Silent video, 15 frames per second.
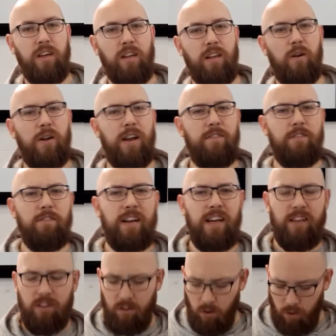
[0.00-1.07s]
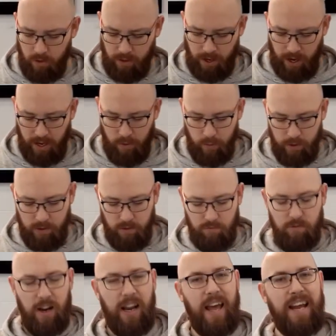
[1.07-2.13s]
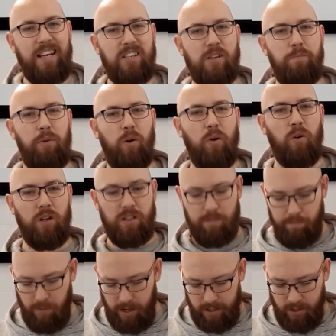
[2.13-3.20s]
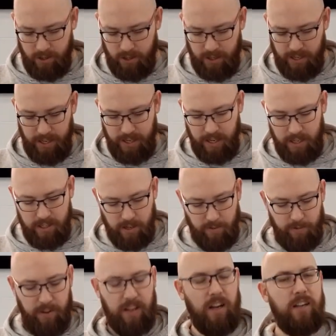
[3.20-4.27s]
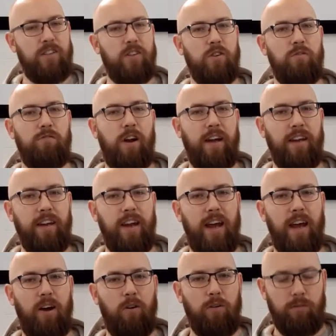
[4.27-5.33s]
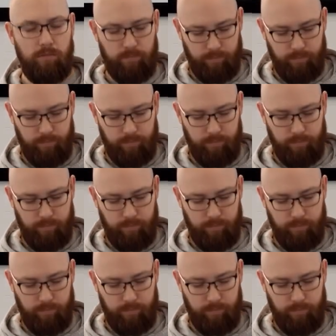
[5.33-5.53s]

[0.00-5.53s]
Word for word: Now, I never really thought that I would relate to Paul as much as I feel I do right now.